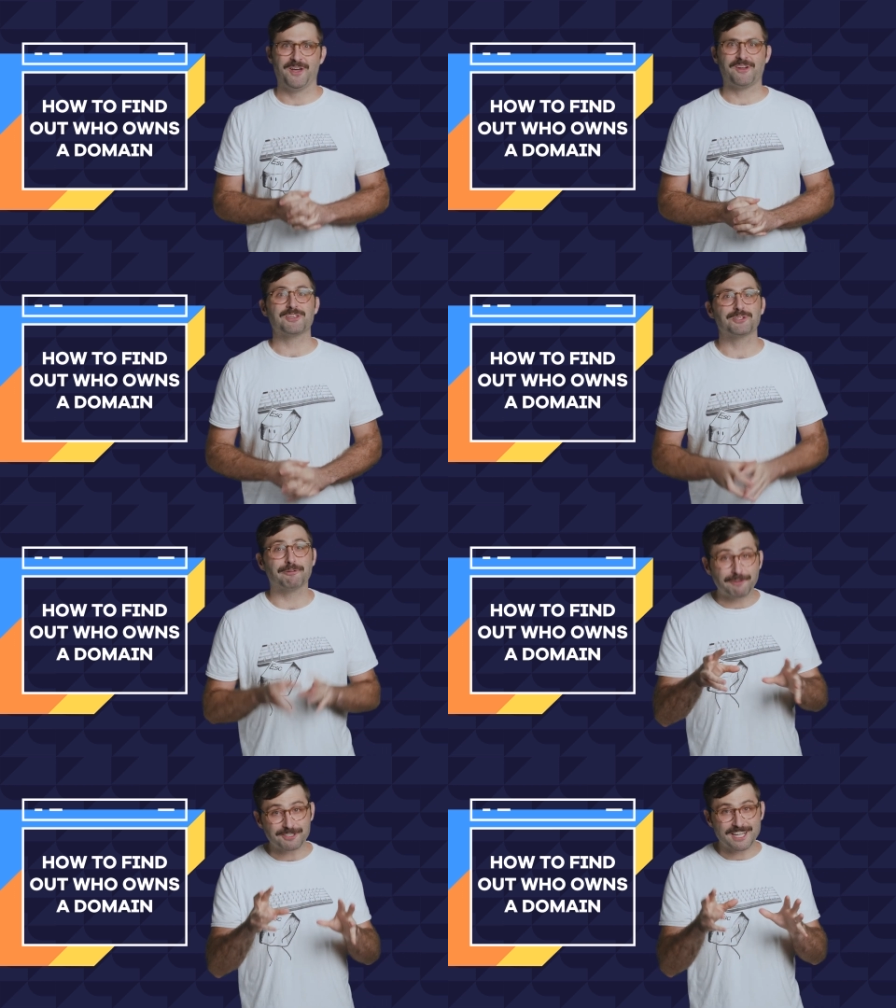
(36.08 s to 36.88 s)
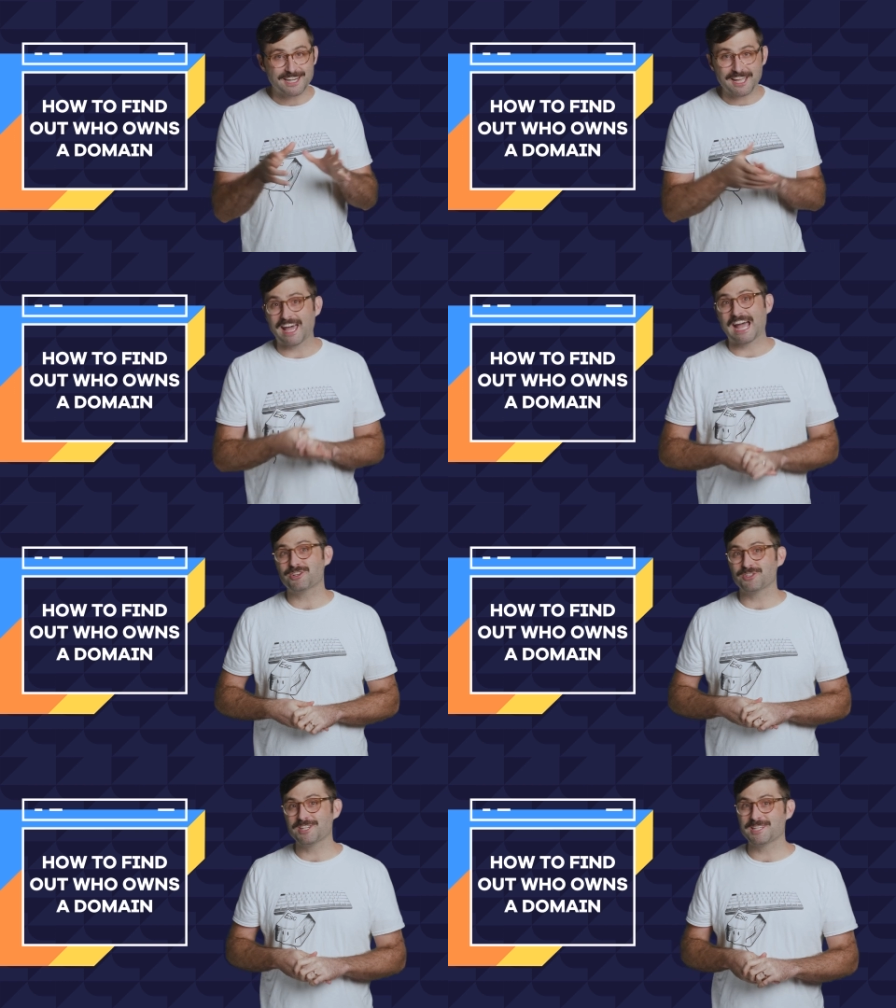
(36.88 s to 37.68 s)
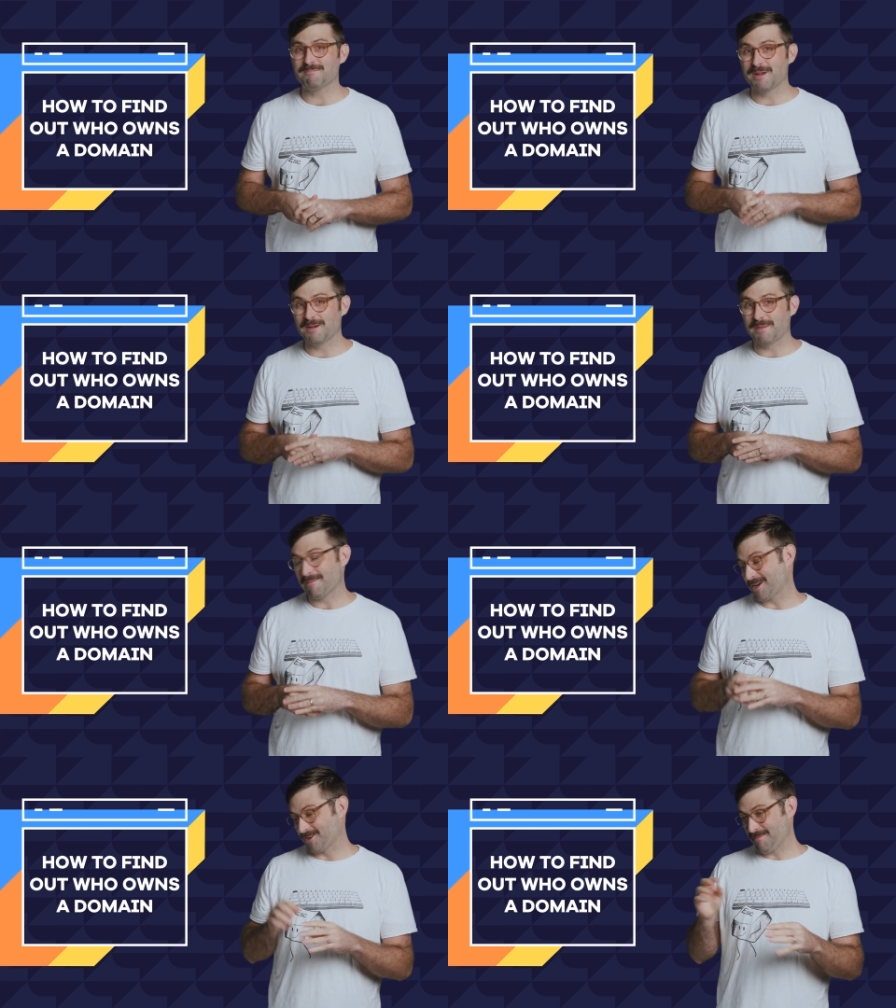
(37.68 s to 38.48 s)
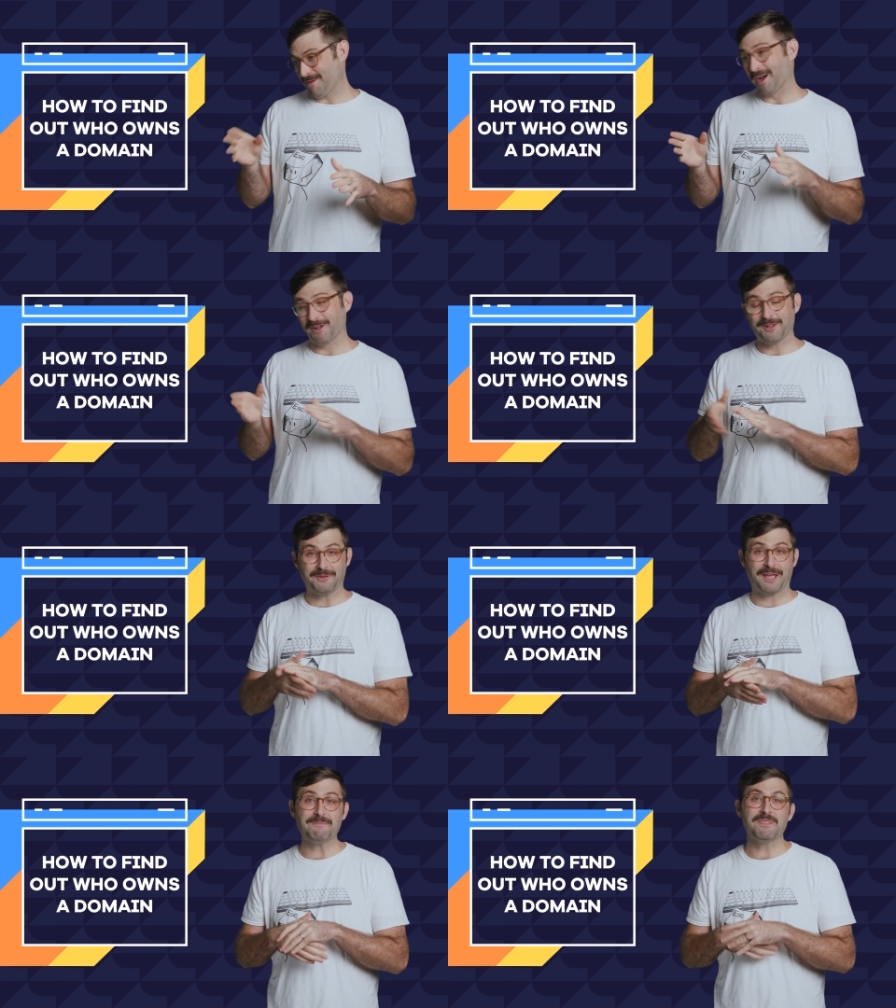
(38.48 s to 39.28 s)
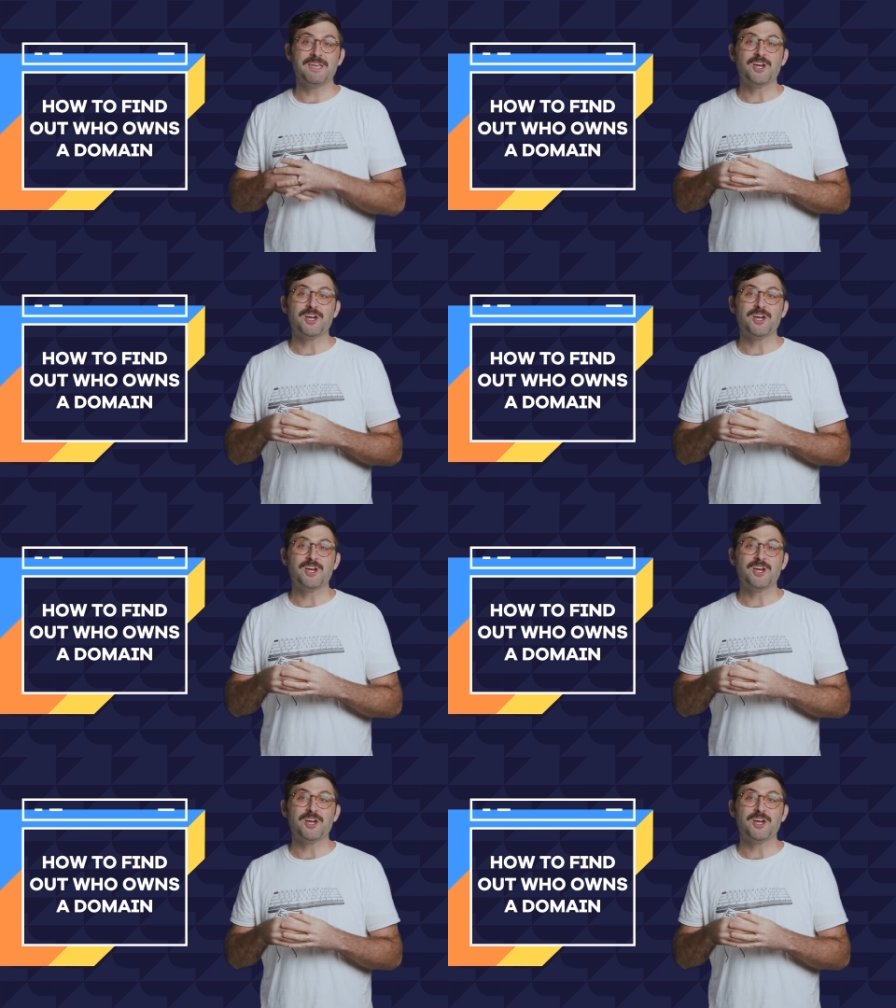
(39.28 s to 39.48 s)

Okay, so first idea actually submitted by my creepy uncle, okay?